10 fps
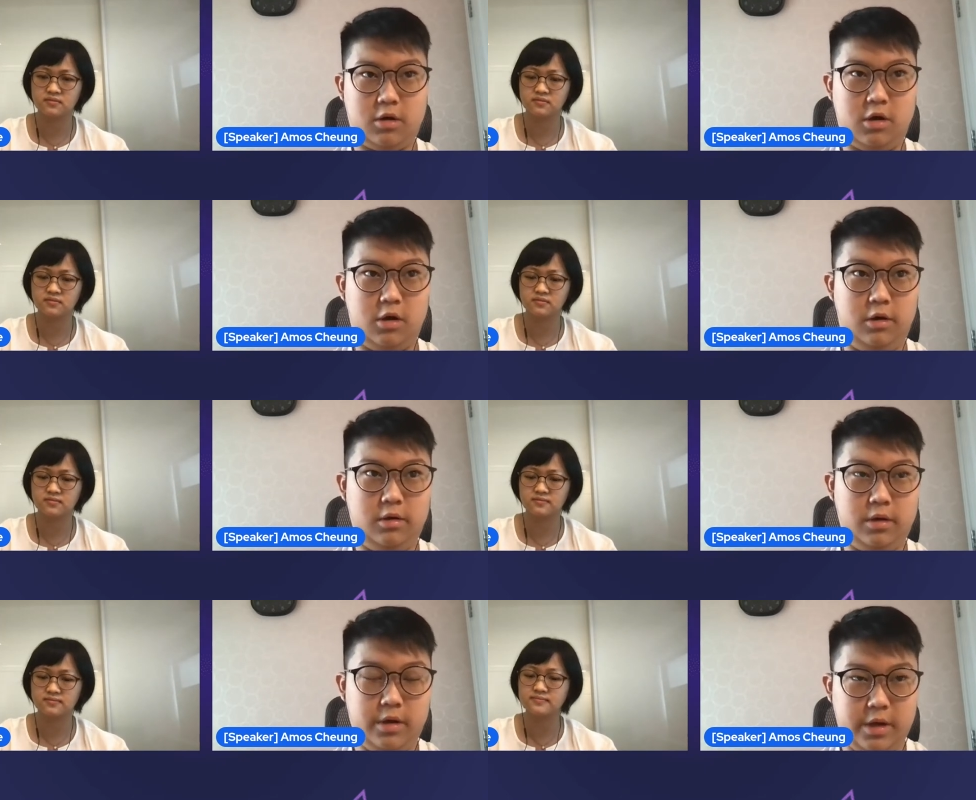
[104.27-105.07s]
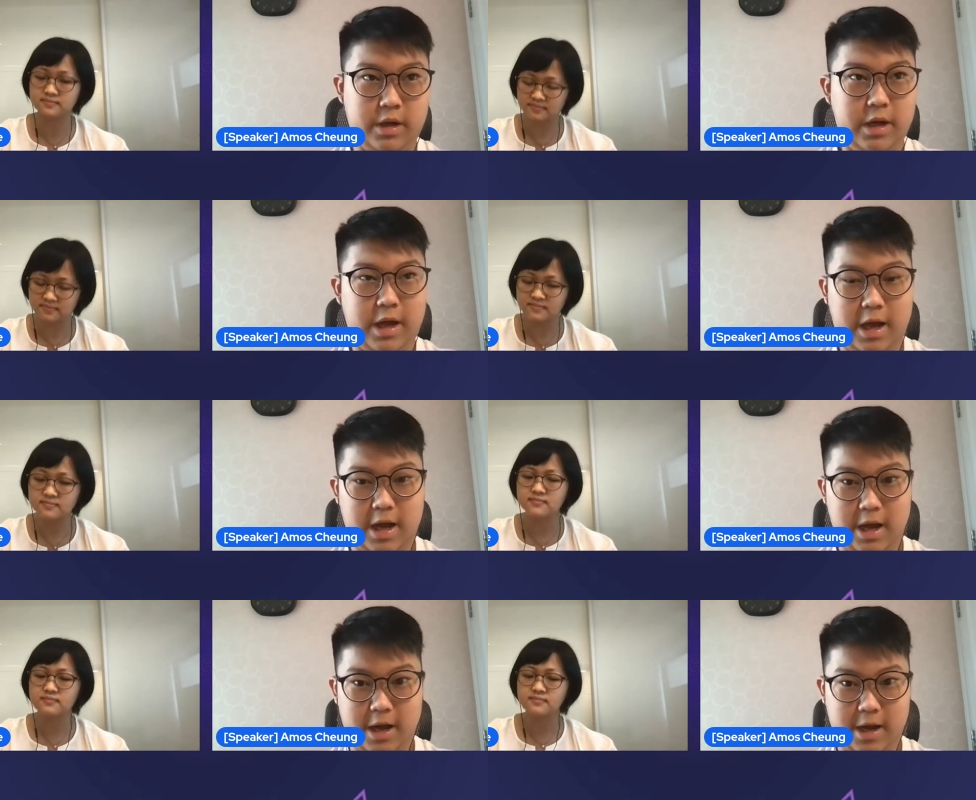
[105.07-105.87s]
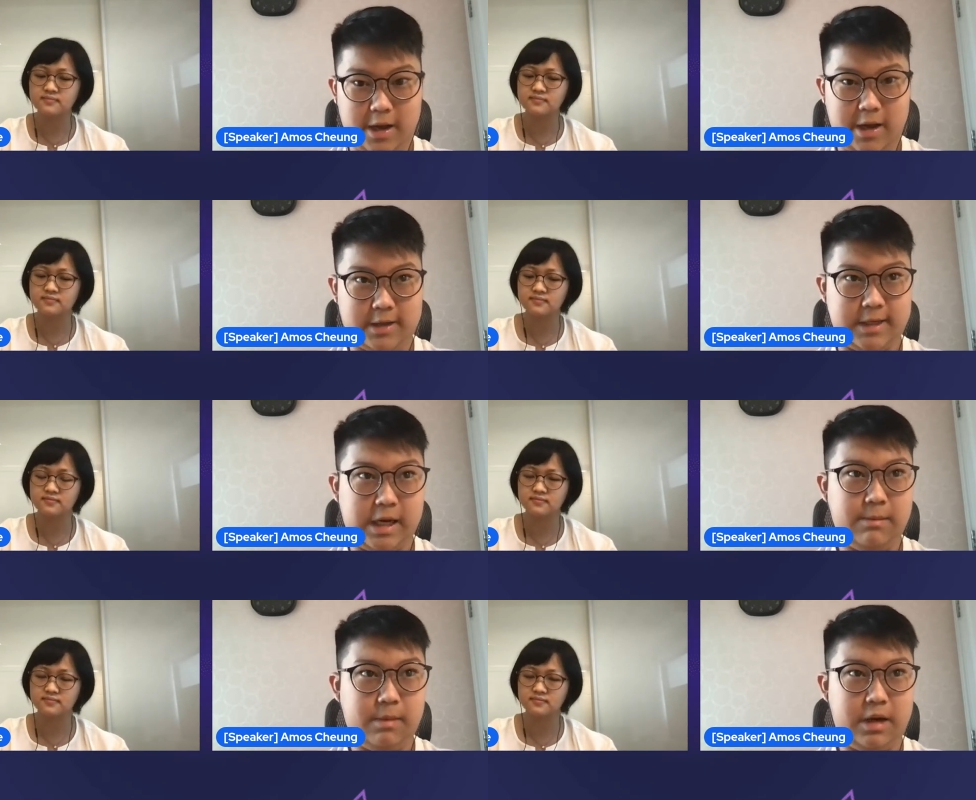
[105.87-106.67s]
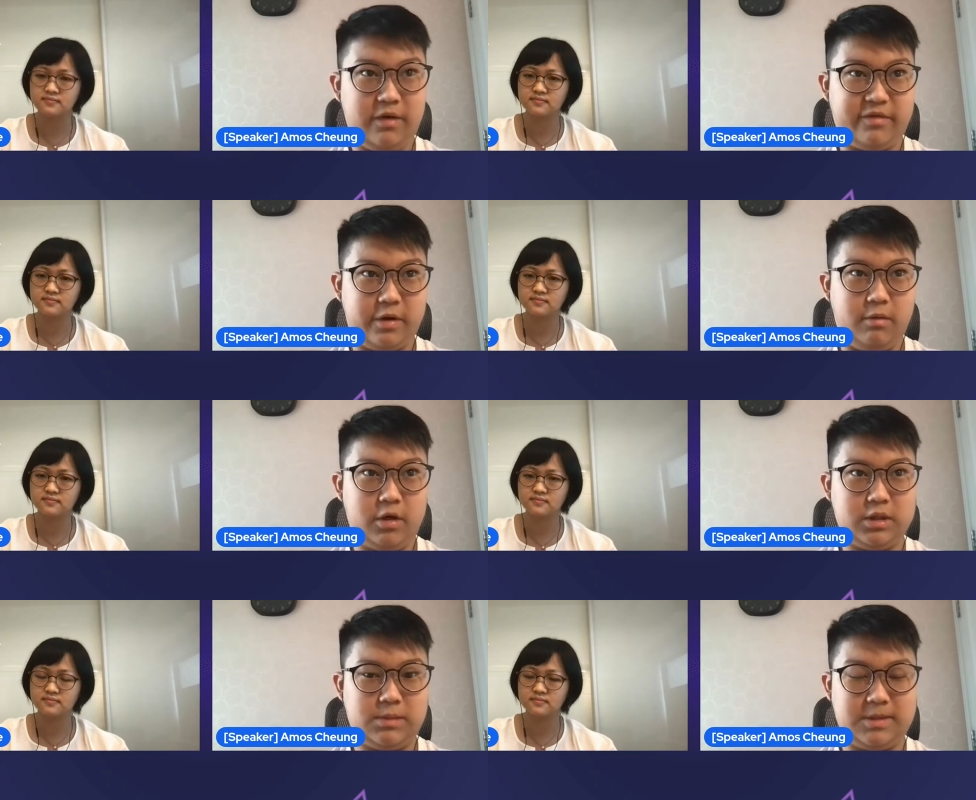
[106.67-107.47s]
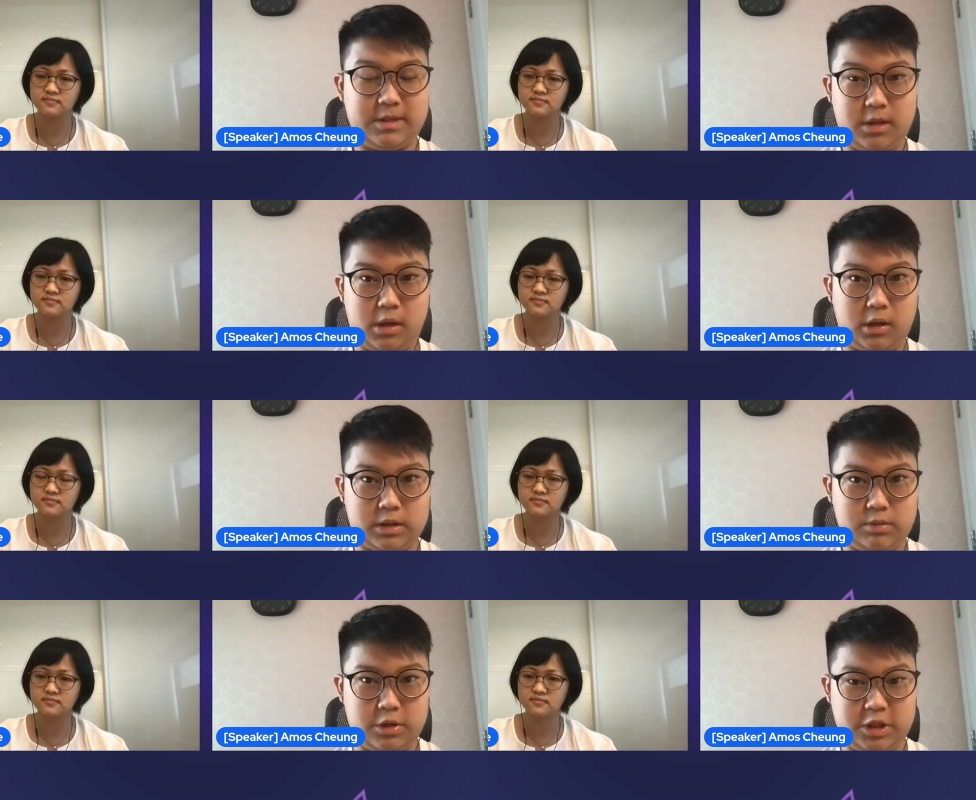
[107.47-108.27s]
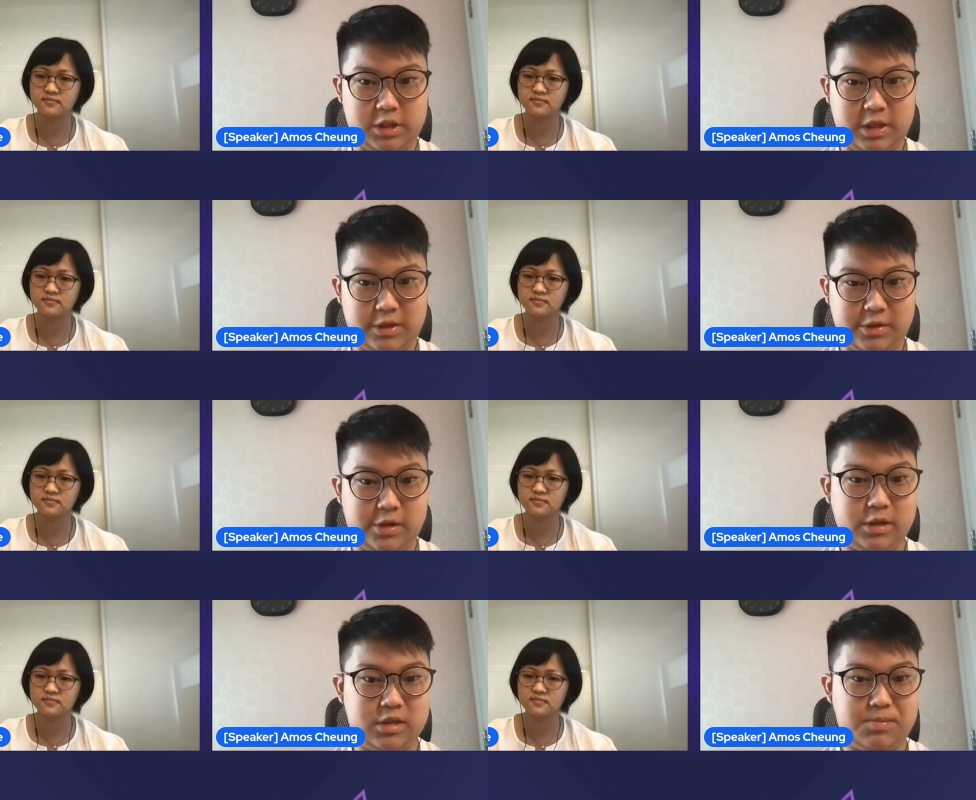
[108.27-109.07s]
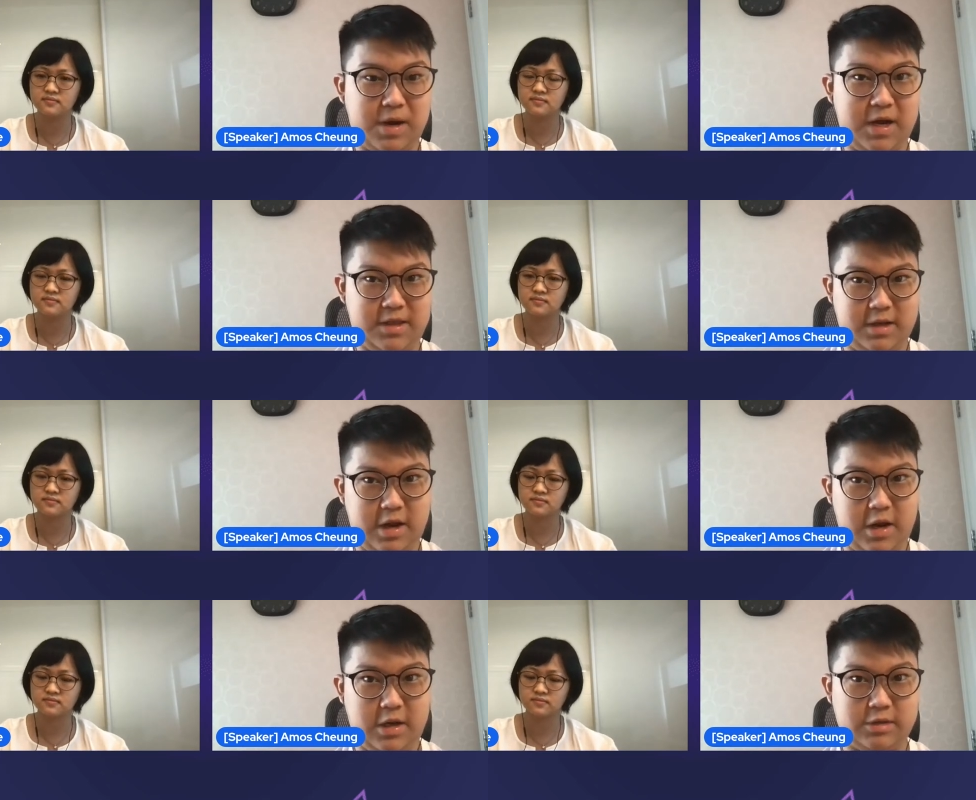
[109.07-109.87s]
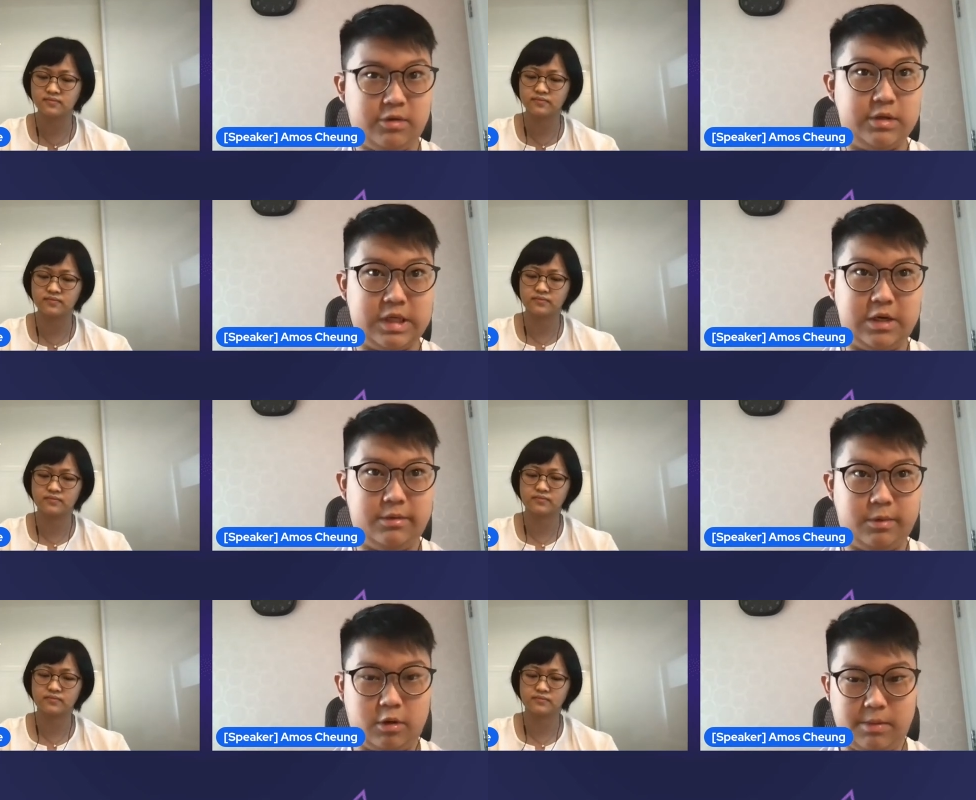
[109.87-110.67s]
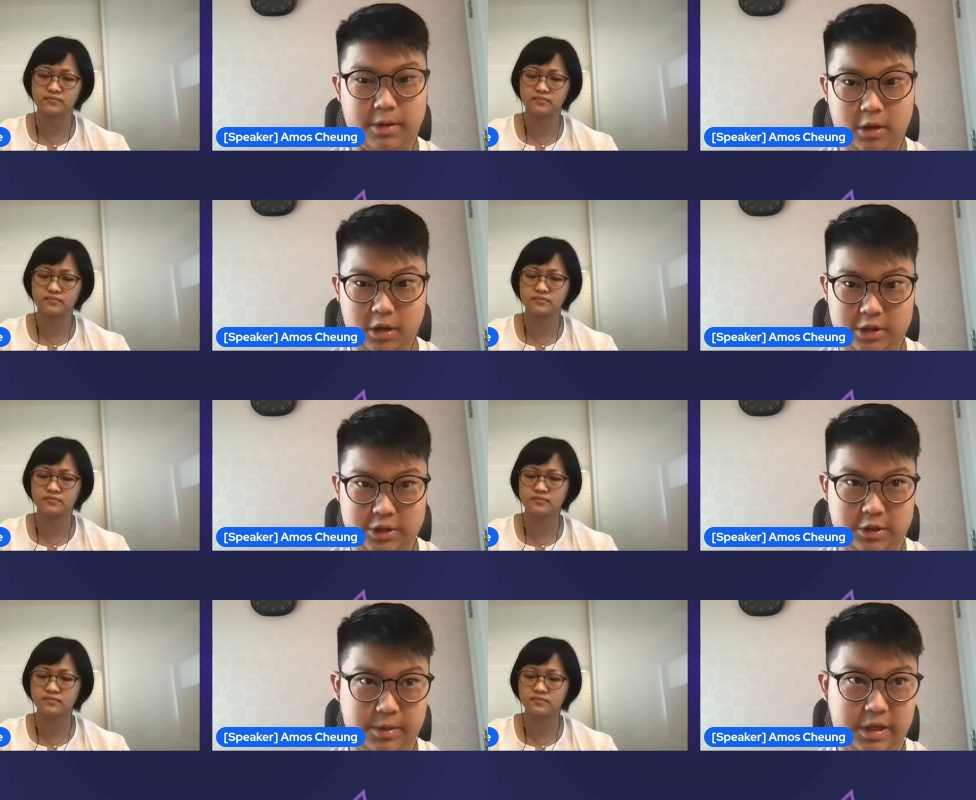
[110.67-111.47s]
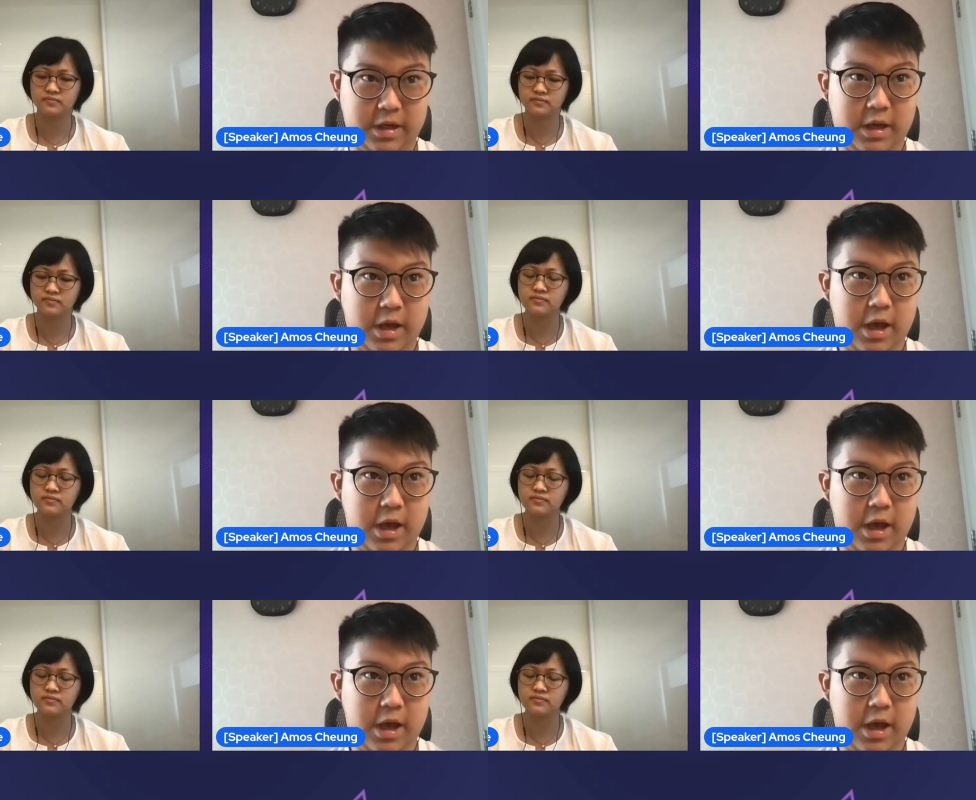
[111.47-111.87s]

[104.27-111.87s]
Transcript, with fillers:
Speaker 1: Kong. I attended many of their workshops and talks, which introduced Python and, as well as other programming knowledge to me.